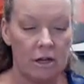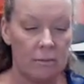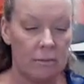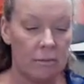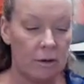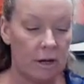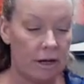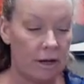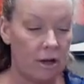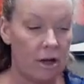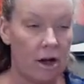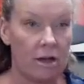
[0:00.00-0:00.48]

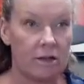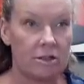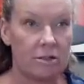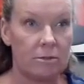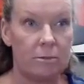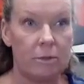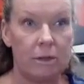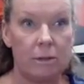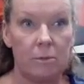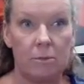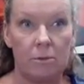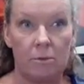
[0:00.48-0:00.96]
But I
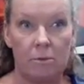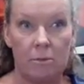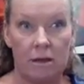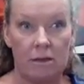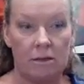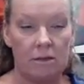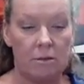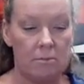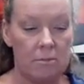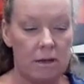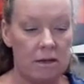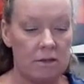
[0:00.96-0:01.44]
caution people
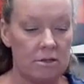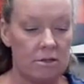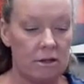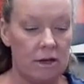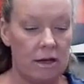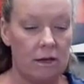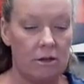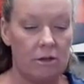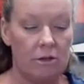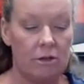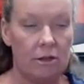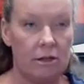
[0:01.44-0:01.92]
about the mental
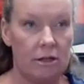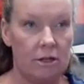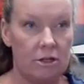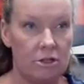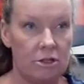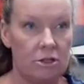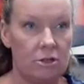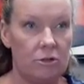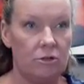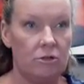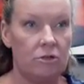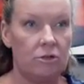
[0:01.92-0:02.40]
health
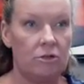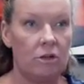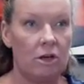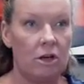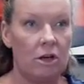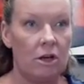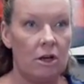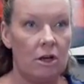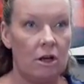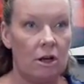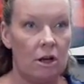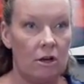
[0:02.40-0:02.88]
issues
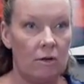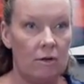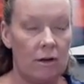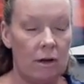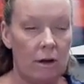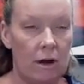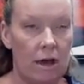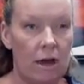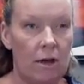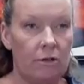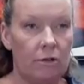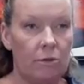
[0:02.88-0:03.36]

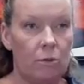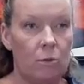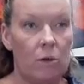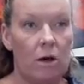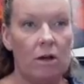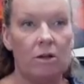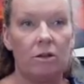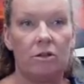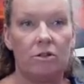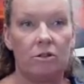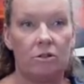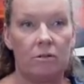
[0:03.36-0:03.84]
around health and
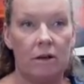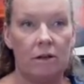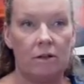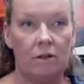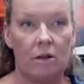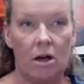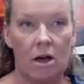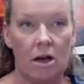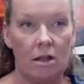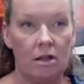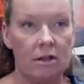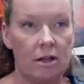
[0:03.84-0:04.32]
wellness around the
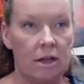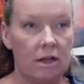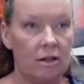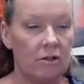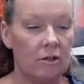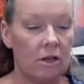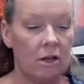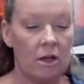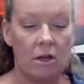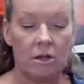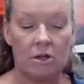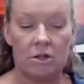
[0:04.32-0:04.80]
holidays,